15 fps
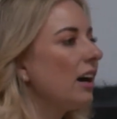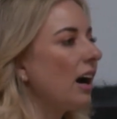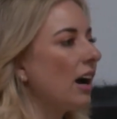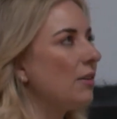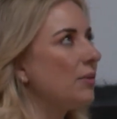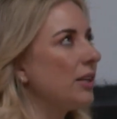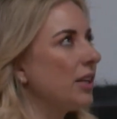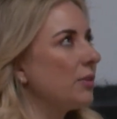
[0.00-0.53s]

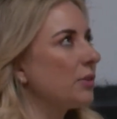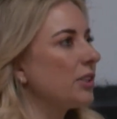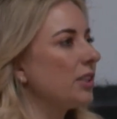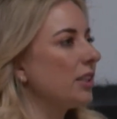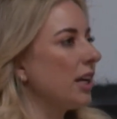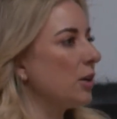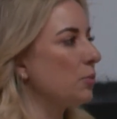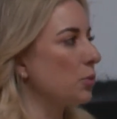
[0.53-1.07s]
i've been able to
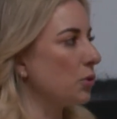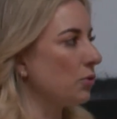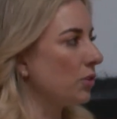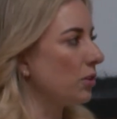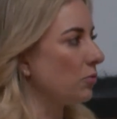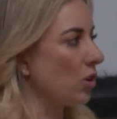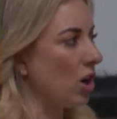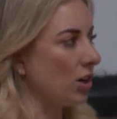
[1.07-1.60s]
like prove
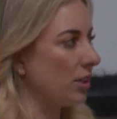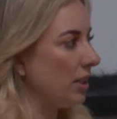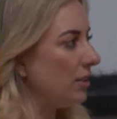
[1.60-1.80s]
them wrong